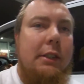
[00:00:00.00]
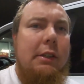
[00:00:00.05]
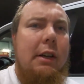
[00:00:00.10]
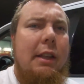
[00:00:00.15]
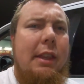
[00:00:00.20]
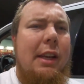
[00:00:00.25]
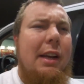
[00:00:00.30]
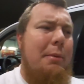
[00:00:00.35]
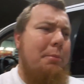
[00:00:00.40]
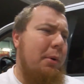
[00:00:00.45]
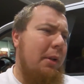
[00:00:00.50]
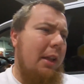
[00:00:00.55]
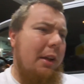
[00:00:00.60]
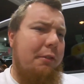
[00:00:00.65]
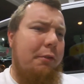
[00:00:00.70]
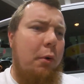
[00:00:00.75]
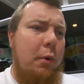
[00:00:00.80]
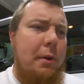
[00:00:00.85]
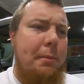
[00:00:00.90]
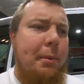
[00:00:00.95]
so I think I put
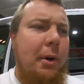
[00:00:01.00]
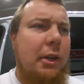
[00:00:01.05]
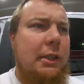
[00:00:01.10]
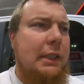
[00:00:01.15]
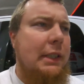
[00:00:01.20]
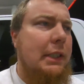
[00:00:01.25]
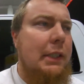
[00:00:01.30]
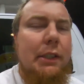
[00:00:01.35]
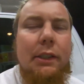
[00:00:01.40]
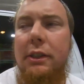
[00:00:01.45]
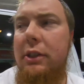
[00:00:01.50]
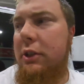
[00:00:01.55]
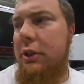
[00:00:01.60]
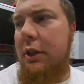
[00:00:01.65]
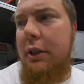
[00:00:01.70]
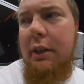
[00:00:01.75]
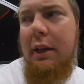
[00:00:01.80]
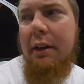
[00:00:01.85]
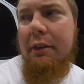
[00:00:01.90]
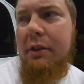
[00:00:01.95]
like 40 bucks in it.
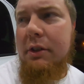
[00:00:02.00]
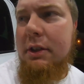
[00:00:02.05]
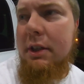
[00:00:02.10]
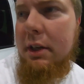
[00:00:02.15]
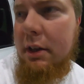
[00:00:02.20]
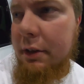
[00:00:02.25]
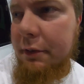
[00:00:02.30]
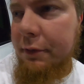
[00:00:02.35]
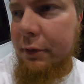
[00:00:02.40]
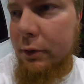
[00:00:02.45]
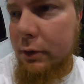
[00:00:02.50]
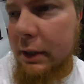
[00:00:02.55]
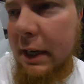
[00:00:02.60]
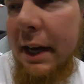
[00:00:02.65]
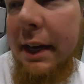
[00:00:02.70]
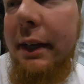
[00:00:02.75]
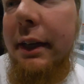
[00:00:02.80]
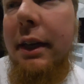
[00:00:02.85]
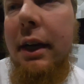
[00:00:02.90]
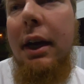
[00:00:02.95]
Should give us another full
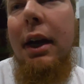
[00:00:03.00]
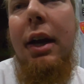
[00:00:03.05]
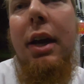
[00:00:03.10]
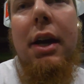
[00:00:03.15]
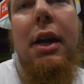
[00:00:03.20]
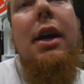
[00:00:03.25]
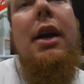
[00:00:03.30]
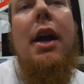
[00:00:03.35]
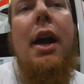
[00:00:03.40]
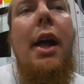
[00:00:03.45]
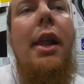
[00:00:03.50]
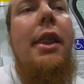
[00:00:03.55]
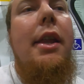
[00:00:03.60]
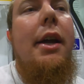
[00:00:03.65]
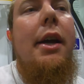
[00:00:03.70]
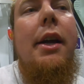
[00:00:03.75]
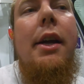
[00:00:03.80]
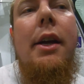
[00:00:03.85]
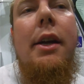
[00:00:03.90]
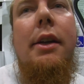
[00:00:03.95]
tank. And
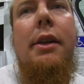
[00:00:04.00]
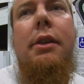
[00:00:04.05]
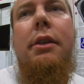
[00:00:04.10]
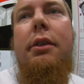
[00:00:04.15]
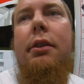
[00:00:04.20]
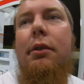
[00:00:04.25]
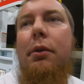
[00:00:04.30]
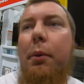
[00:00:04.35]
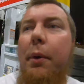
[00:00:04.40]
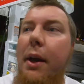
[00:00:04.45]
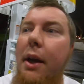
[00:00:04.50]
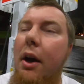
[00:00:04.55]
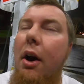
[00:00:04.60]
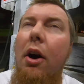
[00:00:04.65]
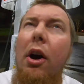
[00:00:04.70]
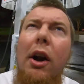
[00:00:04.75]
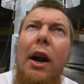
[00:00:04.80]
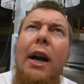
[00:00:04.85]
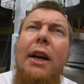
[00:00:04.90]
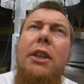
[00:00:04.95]
then we
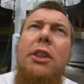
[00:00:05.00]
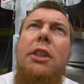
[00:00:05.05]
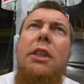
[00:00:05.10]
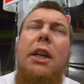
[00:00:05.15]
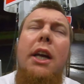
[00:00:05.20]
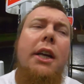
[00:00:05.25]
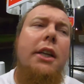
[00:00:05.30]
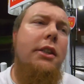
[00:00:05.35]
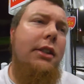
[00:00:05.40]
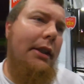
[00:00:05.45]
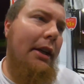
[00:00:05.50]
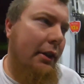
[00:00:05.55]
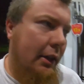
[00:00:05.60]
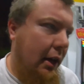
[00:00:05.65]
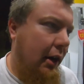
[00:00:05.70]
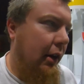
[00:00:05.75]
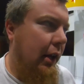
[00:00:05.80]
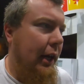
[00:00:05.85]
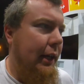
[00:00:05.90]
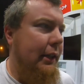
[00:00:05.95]
are actually in South
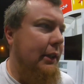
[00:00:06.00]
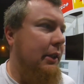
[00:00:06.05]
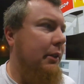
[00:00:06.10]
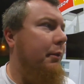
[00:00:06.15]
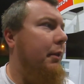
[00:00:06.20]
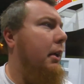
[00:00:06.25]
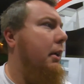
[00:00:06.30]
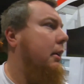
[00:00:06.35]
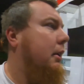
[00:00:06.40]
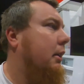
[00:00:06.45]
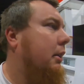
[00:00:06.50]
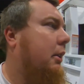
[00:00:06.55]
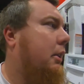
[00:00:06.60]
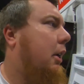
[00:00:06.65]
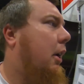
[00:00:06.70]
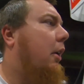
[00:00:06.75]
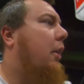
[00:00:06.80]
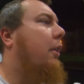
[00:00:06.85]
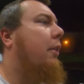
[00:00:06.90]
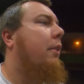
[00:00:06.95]
Carolina somewhere,
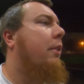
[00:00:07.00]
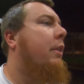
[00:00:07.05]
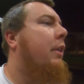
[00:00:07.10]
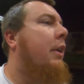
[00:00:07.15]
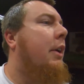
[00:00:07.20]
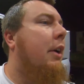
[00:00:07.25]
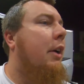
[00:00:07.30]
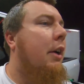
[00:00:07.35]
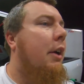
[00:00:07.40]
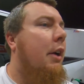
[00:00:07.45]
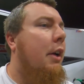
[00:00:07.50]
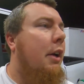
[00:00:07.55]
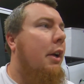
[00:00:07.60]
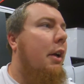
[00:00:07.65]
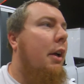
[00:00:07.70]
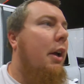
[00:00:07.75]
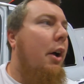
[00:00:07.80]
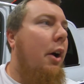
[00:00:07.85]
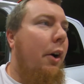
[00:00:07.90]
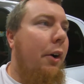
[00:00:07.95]
so
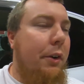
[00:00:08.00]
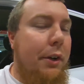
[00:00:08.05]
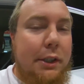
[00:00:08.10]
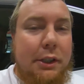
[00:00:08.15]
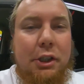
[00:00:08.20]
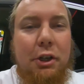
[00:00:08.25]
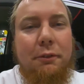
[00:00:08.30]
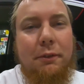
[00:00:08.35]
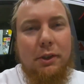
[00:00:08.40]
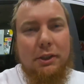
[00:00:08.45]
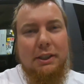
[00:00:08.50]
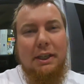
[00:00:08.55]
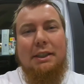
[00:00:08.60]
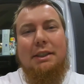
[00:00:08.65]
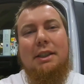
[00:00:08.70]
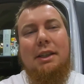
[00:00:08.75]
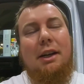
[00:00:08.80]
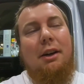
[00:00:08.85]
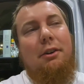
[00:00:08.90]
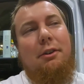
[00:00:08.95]
only 2 more
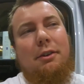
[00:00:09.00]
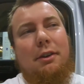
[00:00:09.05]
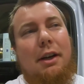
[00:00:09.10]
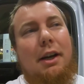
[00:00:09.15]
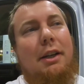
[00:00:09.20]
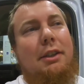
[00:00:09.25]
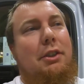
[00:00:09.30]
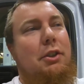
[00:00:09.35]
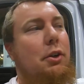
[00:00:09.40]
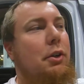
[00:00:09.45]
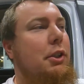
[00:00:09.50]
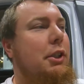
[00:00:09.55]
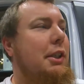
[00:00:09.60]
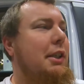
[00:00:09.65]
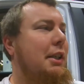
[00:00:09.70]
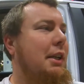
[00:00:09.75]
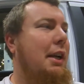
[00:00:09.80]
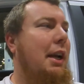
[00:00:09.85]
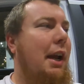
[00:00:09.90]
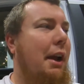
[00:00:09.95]
states to go. We got
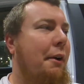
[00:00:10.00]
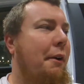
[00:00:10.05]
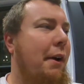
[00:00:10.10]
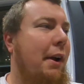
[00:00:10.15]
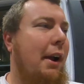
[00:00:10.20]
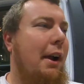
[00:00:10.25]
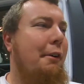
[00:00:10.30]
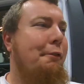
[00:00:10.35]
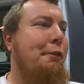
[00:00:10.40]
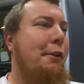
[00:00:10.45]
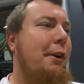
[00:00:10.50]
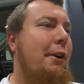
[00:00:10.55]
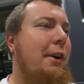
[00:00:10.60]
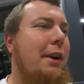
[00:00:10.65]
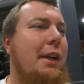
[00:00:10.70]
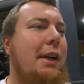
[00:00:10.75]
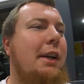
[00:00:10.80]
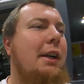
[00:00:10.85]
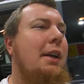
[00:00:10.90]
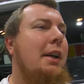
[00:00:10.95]
Georgia and we got
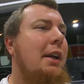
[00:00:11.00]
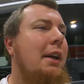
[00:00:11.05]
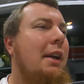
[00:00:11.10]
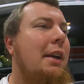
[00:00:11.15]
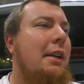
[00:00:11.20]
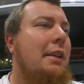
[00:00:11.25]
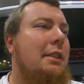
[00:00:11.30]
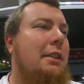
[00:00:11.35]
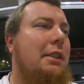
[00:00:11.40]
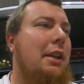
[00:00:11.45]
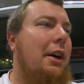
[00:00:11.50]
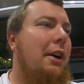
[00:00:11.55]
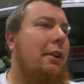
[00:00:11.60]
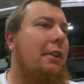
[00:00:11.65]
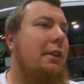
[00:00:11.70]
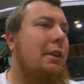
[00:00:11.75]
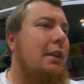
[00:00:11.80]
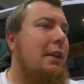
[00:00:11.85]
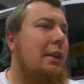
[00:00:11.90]
Florida. So